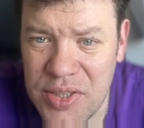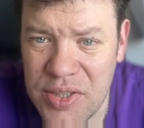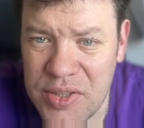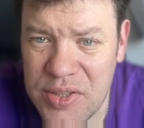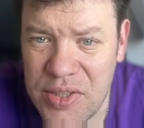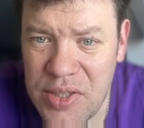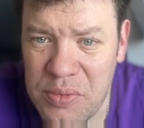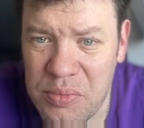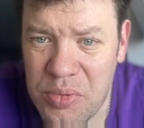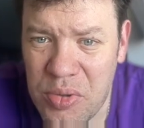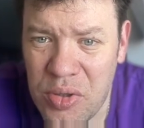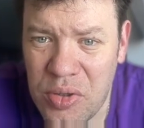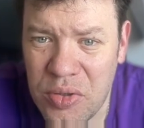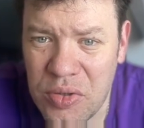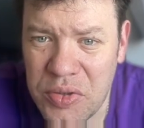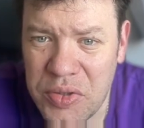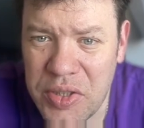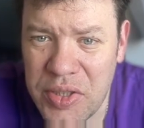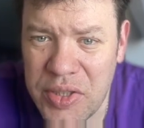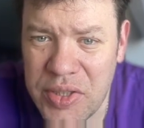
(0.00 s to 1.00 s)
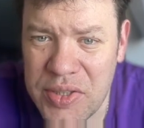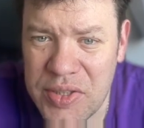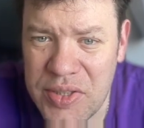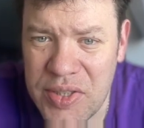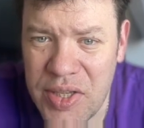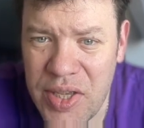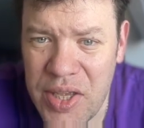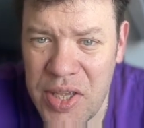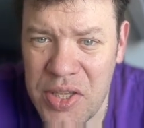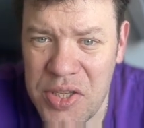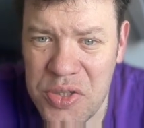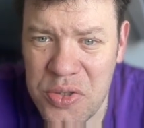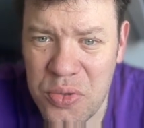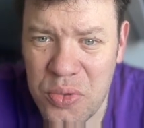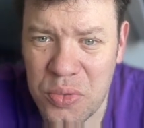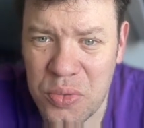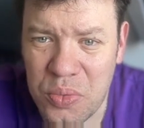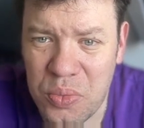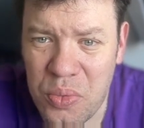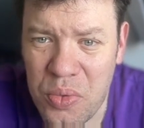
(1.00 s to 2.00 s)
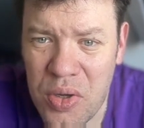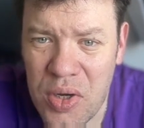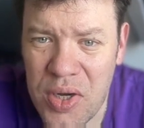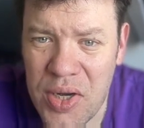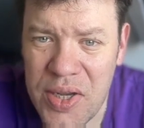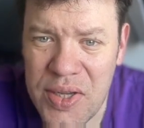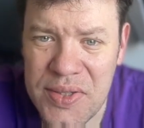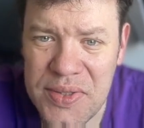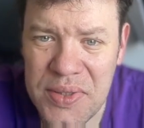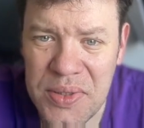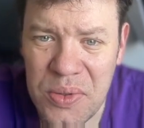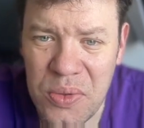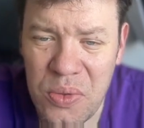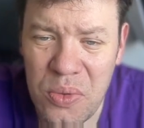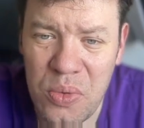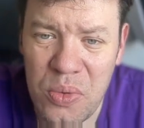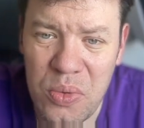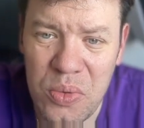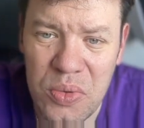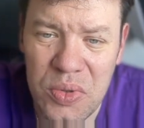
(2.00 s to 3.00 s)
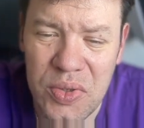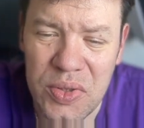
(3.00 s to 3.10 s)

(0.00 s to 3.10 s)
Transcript: In some context, the edge could work as a node,